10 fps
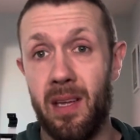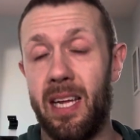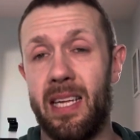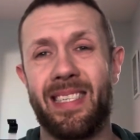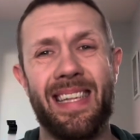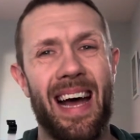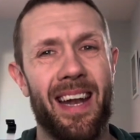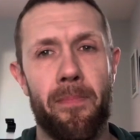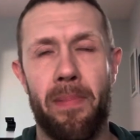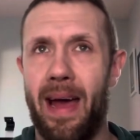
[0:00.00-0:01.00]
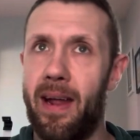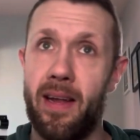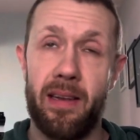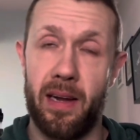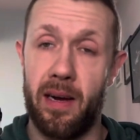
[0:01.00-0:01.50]
it's not a bad
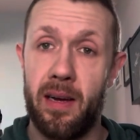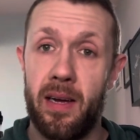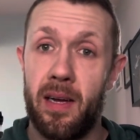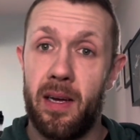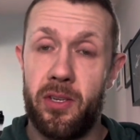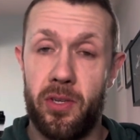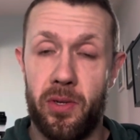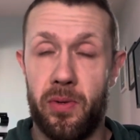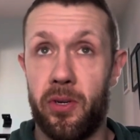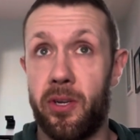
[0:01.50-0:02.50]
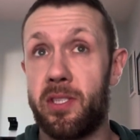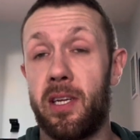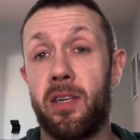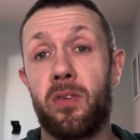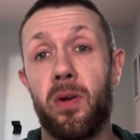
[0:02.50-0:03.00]
idea to, during a
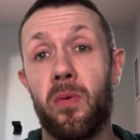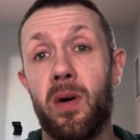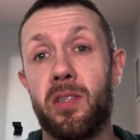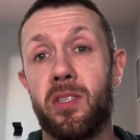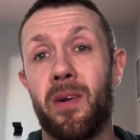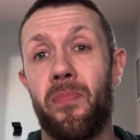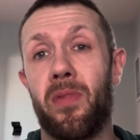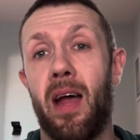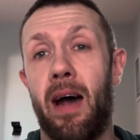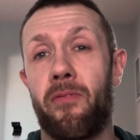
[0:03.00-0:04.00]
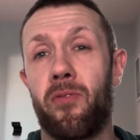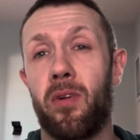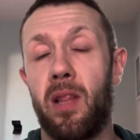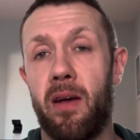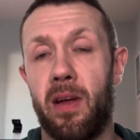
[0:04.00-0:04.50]
set of 21s, after
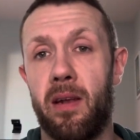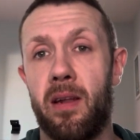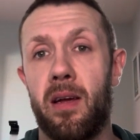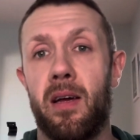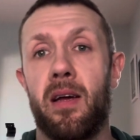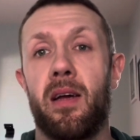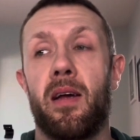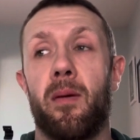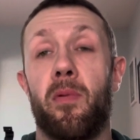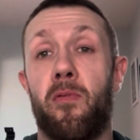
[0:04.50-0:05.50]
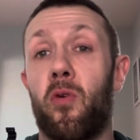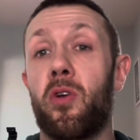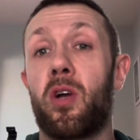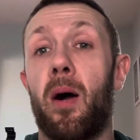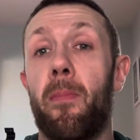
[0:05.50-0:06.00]
11, before
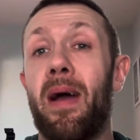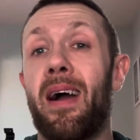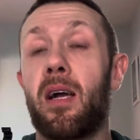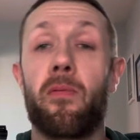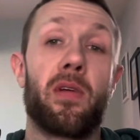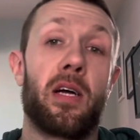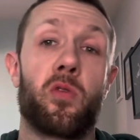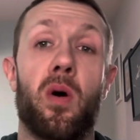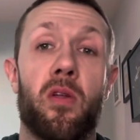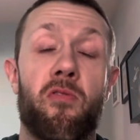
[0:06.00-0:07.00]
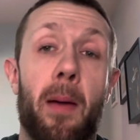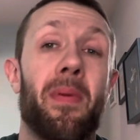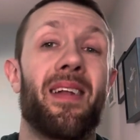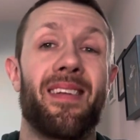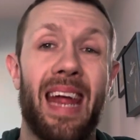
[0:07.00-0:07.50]
you come back up for that 12th
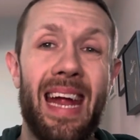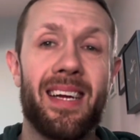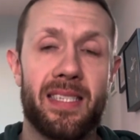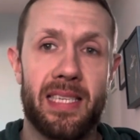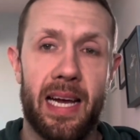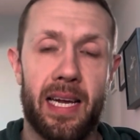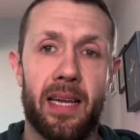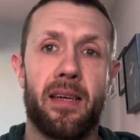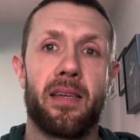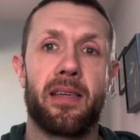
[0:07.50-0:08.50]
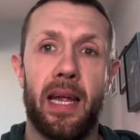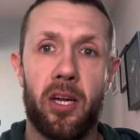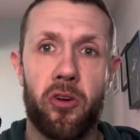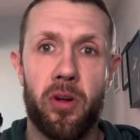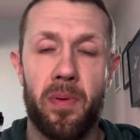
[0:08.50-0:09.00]
rep, take a second, take
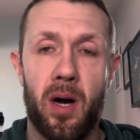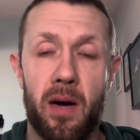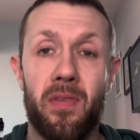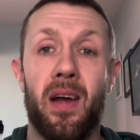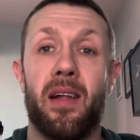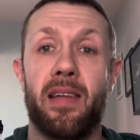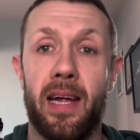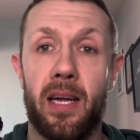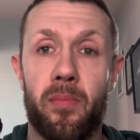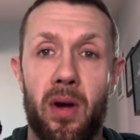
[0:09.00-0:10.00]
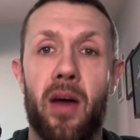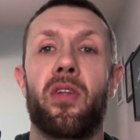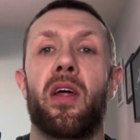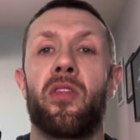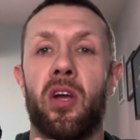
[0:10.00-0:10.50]
your grip off, take a breath,
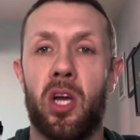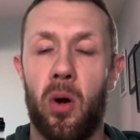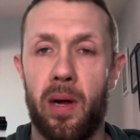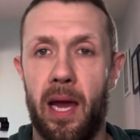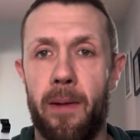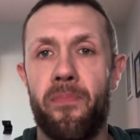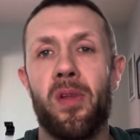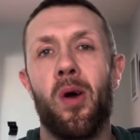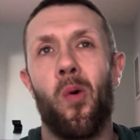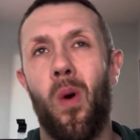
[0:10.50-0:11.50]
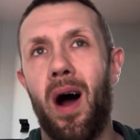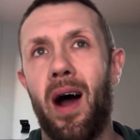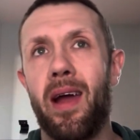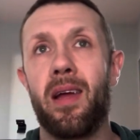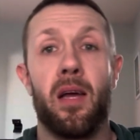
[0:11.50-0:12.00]
and then go again.
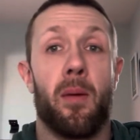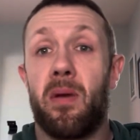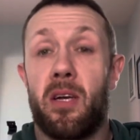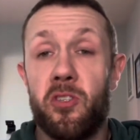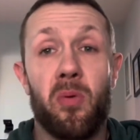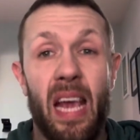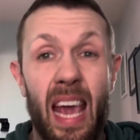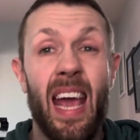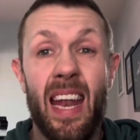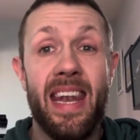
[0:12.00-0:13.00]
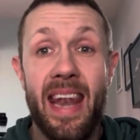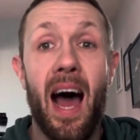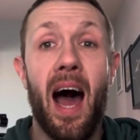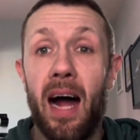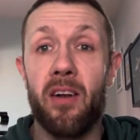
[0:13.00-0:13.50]
Why? Because you
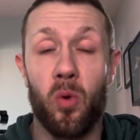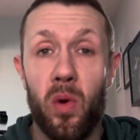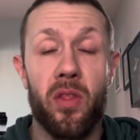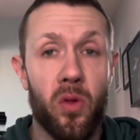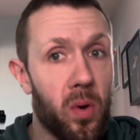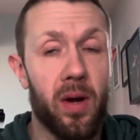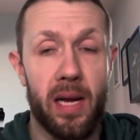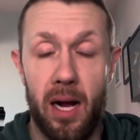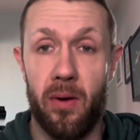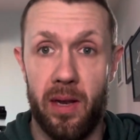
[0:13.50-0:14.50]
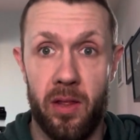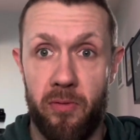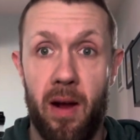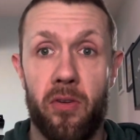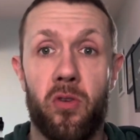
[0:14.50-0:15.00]
cannot win the workout in the
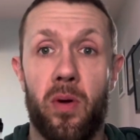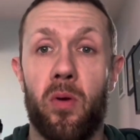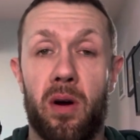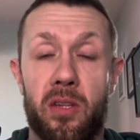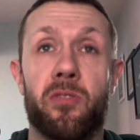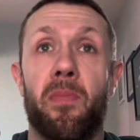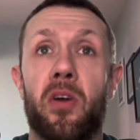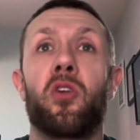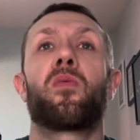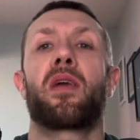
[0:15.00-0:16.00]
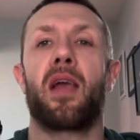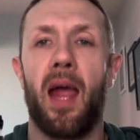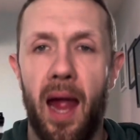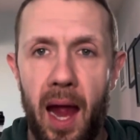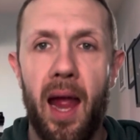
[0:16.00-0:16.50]
round of 21s, but you
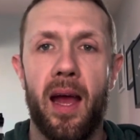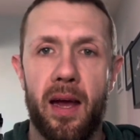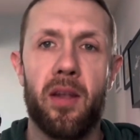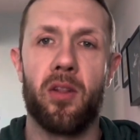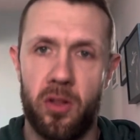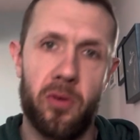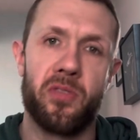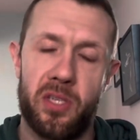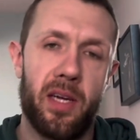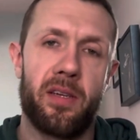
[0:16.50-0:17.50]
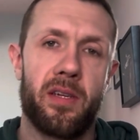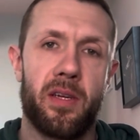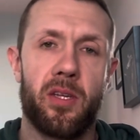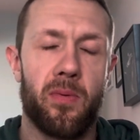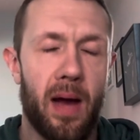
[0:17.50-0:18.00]
can lose it.
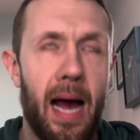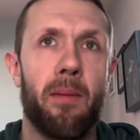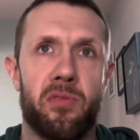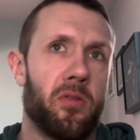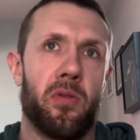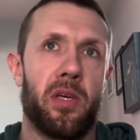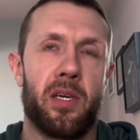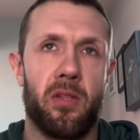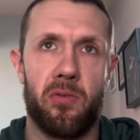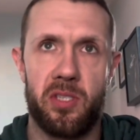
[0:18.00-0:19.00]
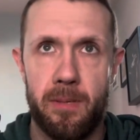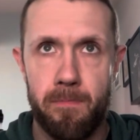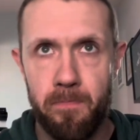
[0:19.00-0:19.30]
You absolutely can lose it.